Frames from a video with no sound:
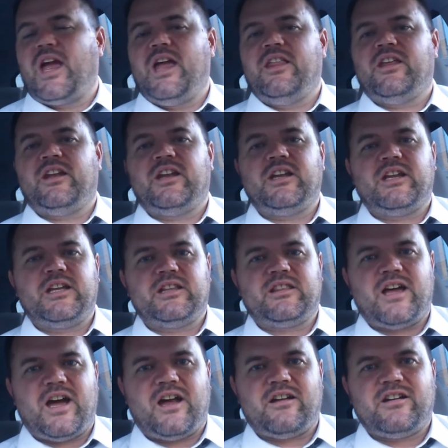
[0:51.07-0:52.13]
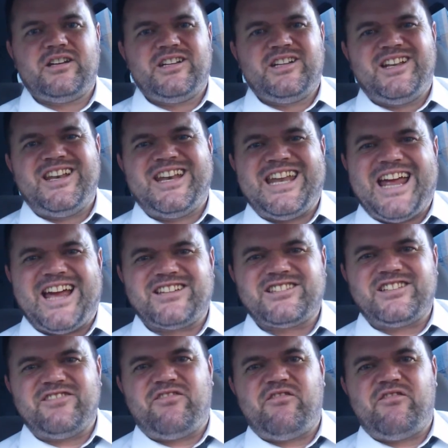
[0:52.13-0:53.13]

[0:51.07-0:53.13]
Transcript: and then I get that nasty